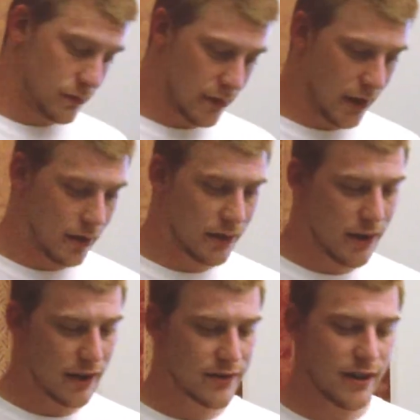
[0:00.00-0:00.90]
Then the
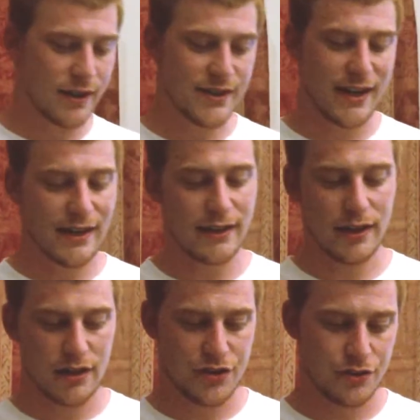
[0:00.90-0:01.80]
next thing is eating
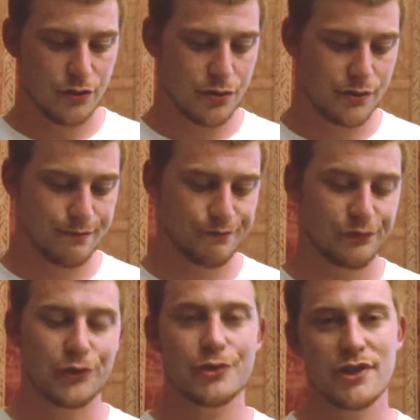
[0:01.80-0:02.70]
issues.
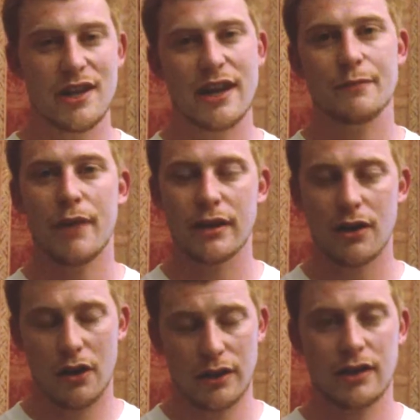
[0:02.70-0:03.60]
Your snake may
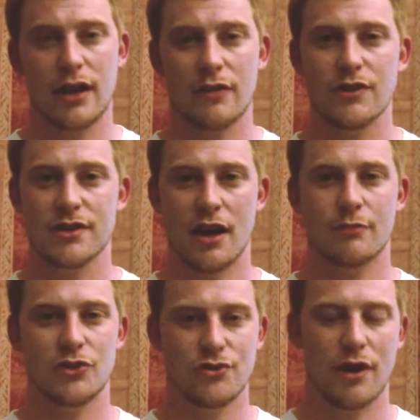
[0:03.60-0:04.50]
not eat every
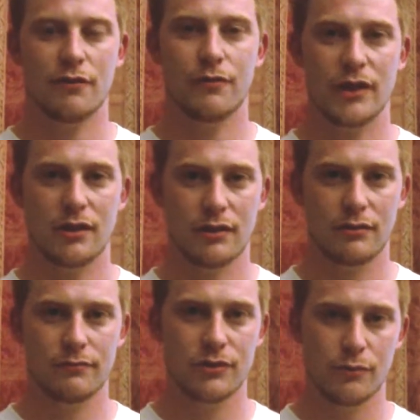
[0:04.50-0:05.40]
time you try to feed it.
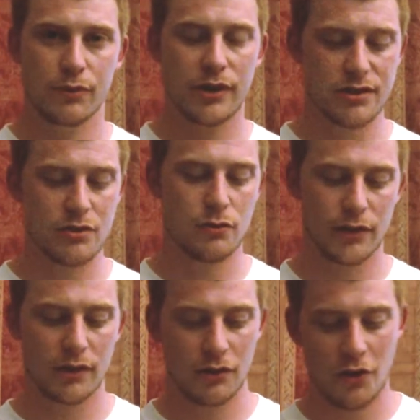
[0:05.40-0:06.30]
So please don't
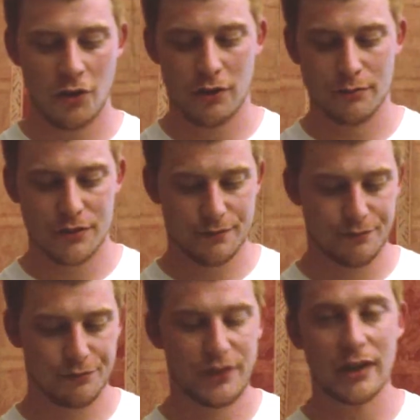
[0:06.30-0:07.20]
get alarmed.
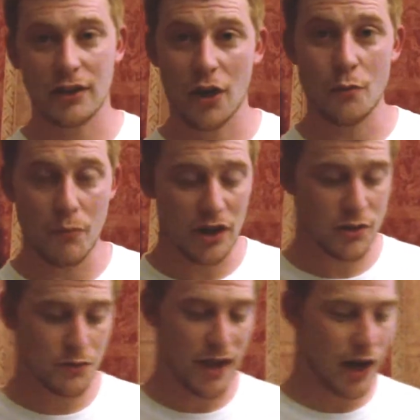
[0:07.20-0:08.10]
They can go months
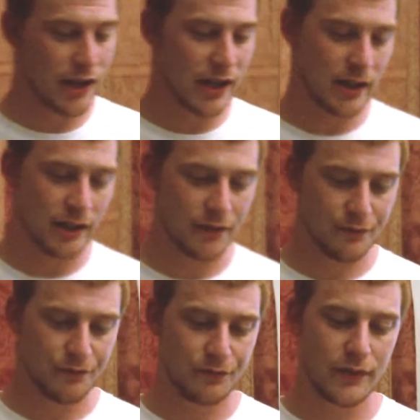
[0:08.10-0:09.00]
without eating.
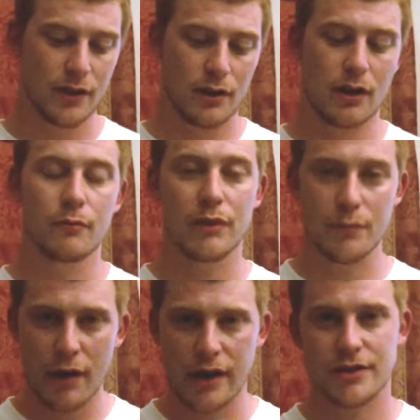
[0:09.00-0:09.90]
Be
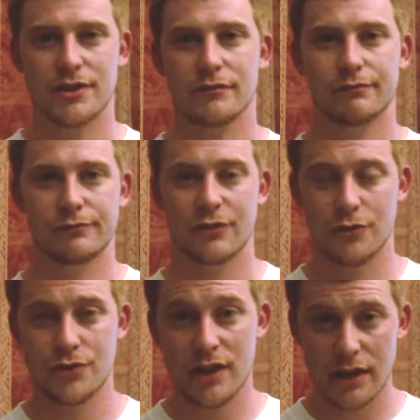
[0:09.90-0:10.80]
patient. If
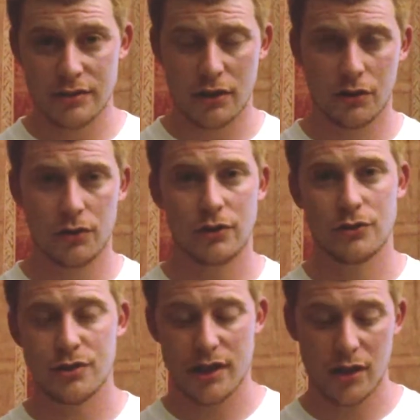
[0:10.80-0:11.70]
your snake's hungry, your
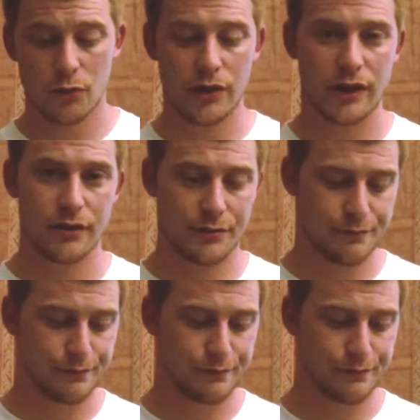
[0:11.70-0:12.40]
snake will eat.